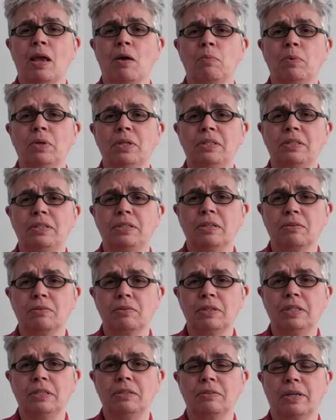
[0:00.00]
We don't
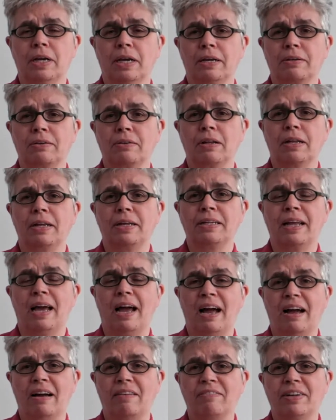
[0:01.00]
need to calculate
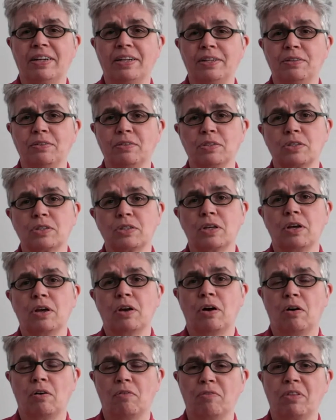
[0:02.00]
R values
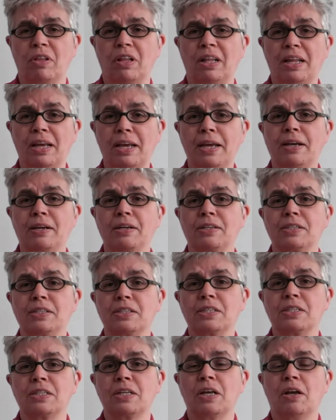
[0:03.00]
of the
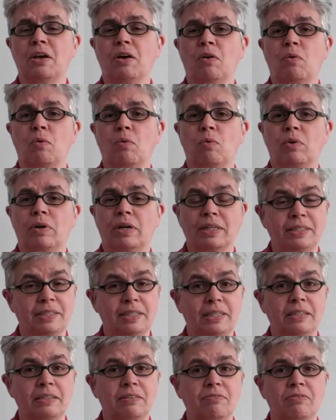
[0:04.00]
layers or
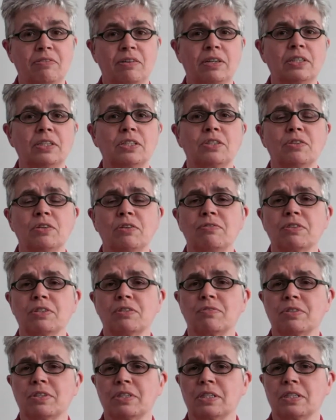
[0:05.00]
identify surface
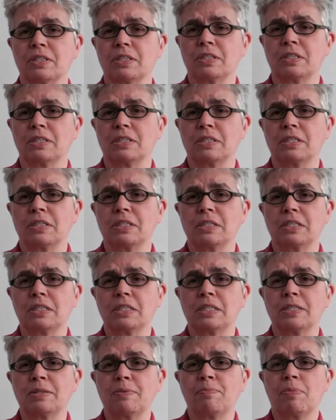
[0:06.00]

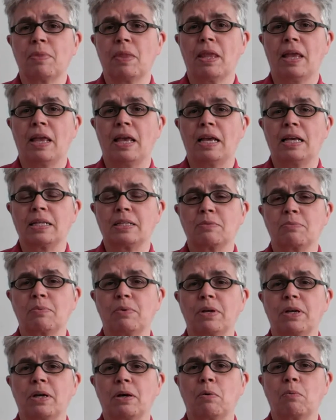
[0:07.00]
resistances as
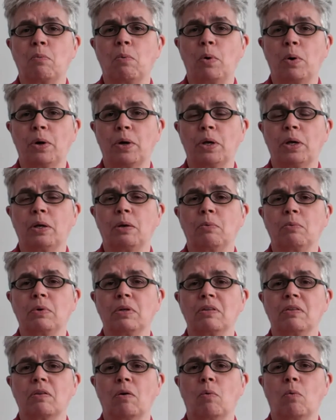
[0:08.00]
we are working
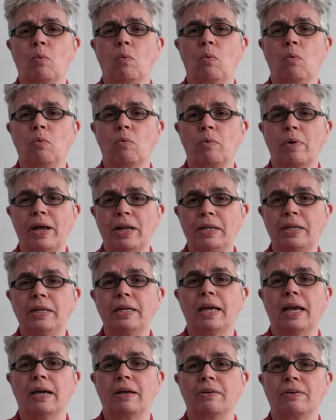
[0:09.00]
with already
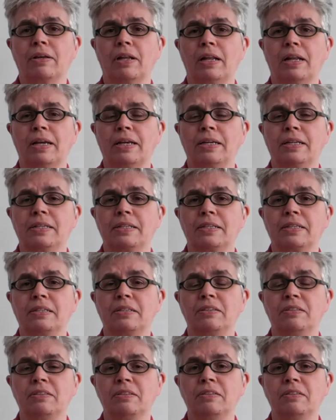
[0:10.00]
calculated